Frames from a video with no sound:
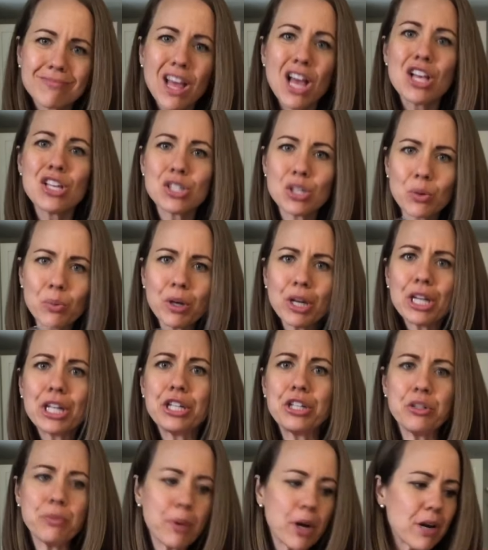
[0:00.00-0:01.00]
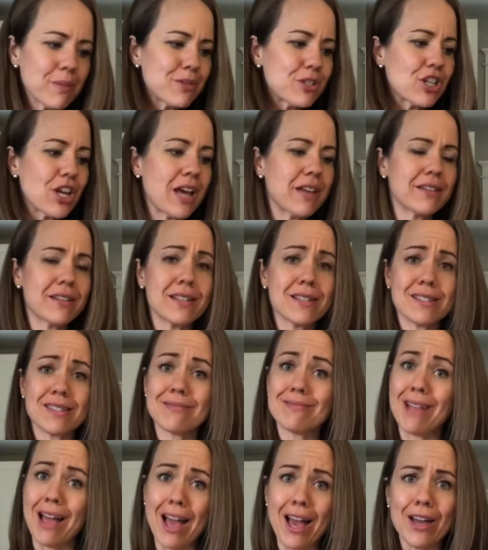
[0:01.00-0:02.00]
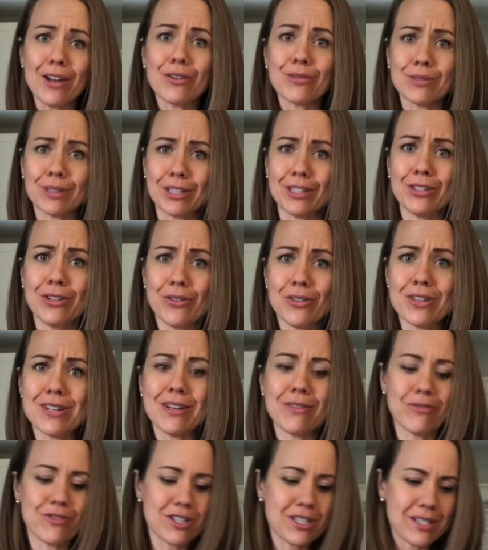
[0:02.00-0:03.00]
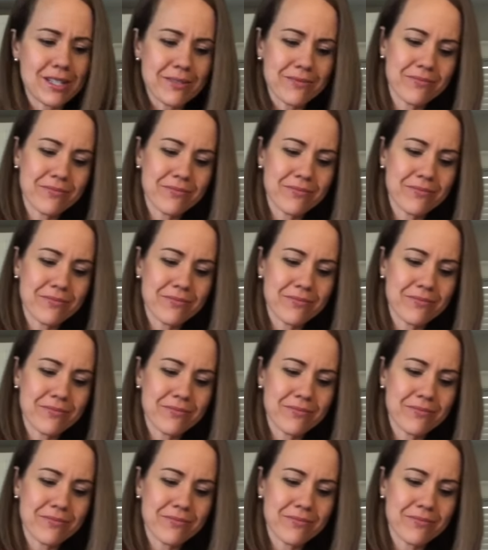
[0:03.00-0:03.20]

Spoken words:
so we're gonna do Parmesan because I don't really know the difference.